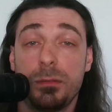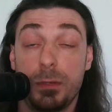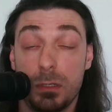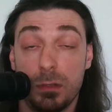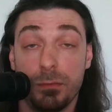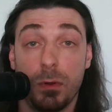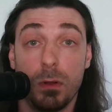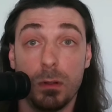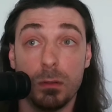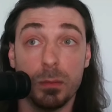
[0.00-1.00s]
First of
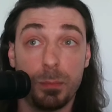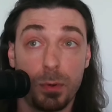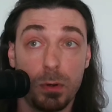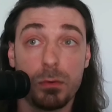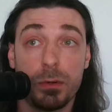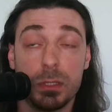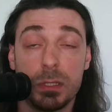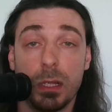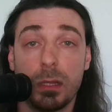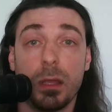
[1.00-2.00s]
all, the
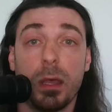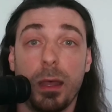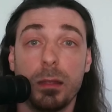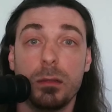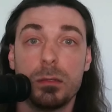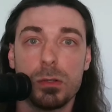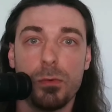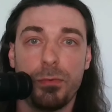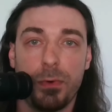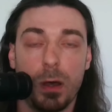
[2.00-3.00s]
progress that I had
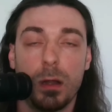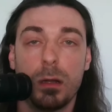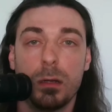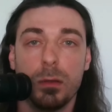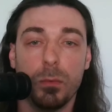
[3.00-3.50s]
so far,